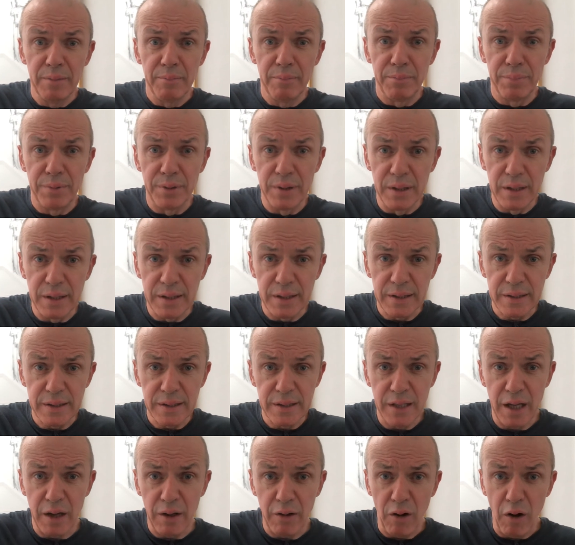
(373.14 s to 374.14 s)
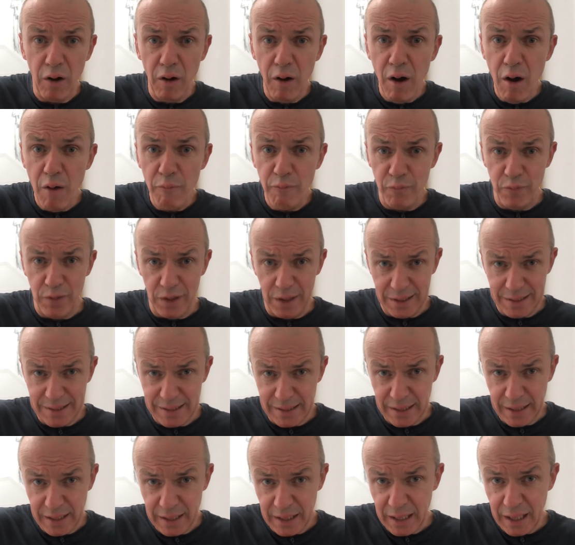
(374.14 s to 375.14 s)
Brilliant. Now,
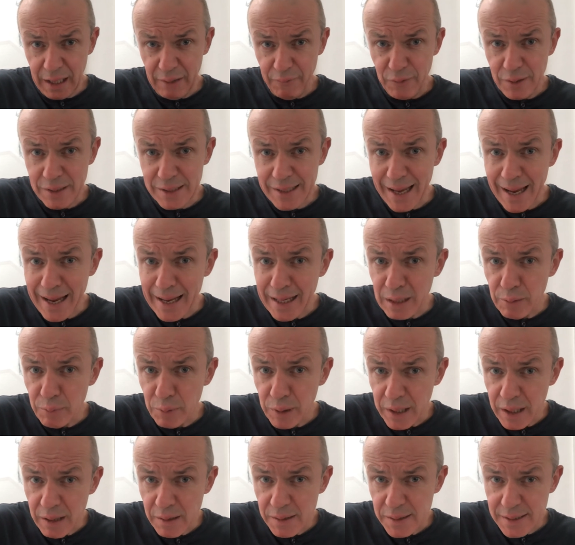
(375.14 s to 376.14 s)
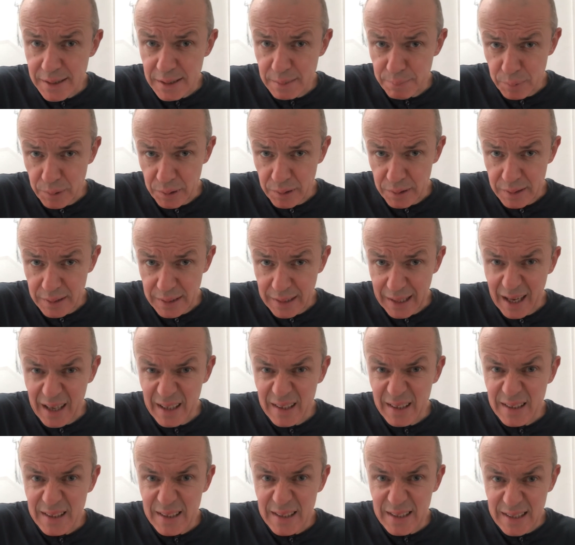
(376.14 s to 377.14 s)
obviously, if it's anyone else's birthday,
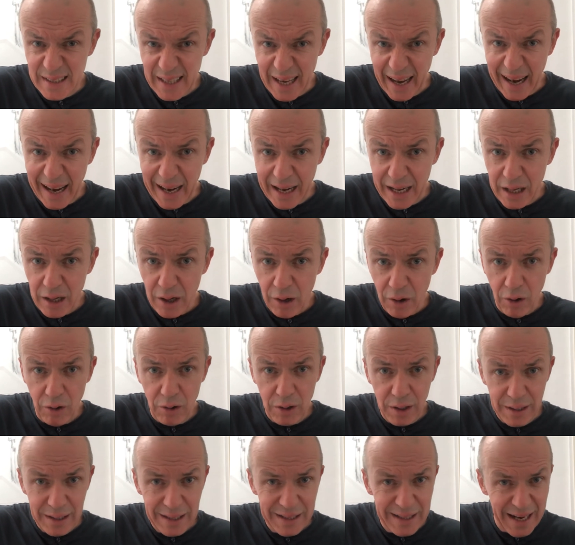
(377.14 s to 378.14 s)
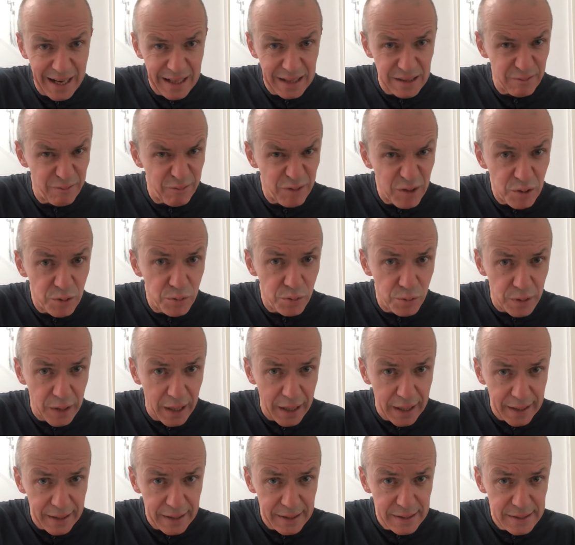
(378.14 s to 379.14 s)
either today or in the next few
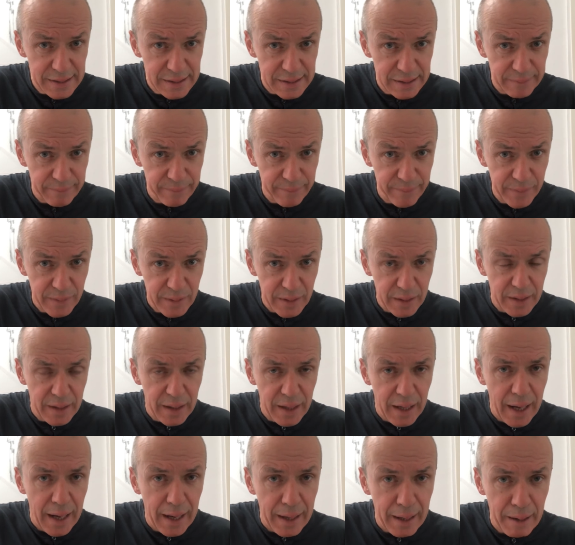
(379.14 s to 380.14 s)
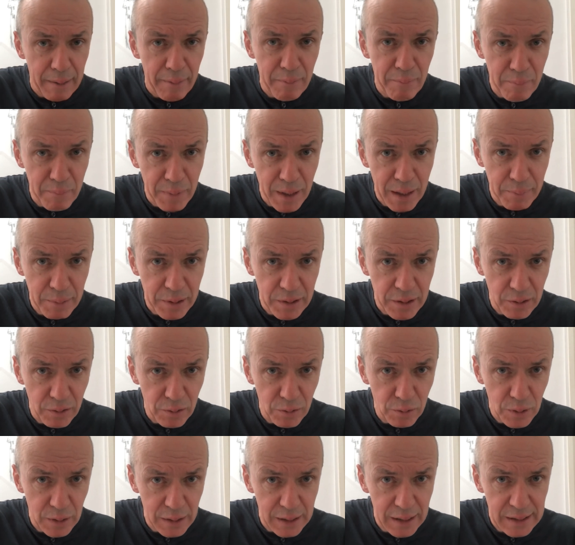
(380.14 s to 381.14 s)
days, maybe the
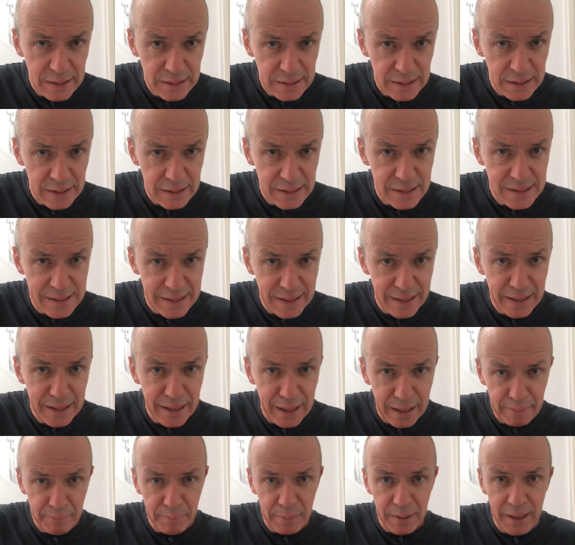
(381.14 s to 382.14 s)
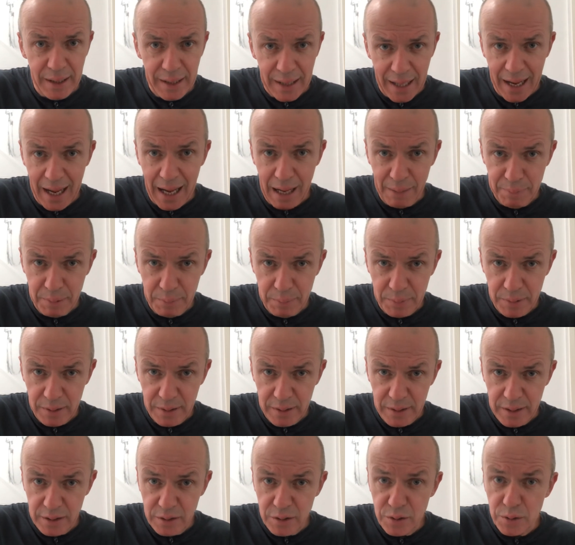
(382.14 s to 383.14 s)
whole class can sing and play Happy
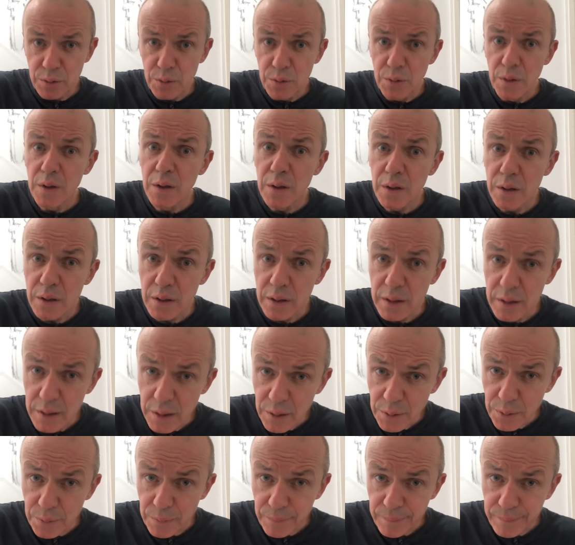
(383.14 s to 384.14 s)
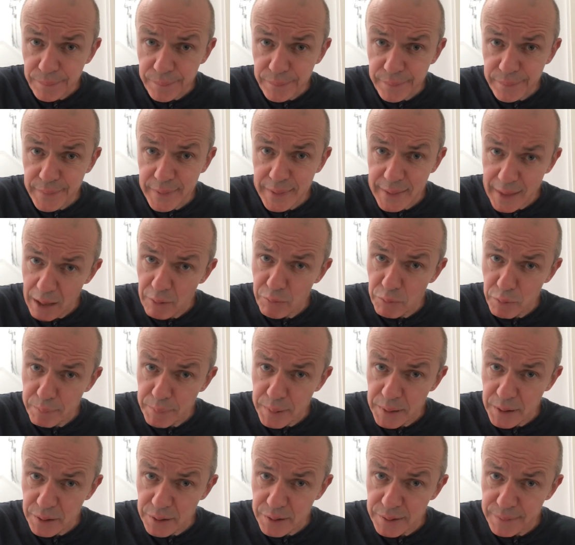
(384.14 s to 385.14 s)
Birthday to You. That would
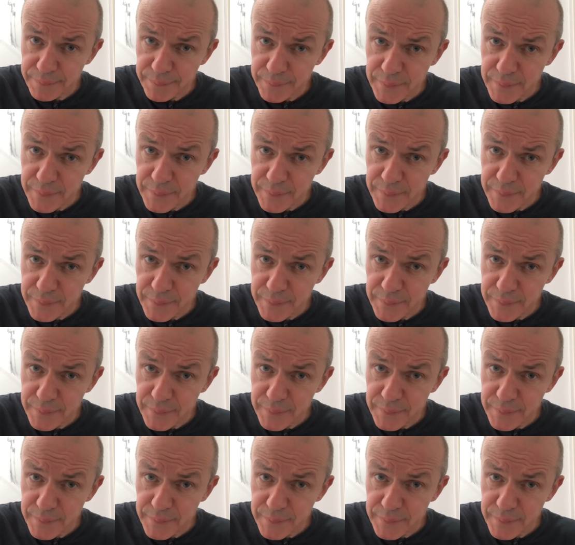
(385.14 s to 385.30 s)
be good.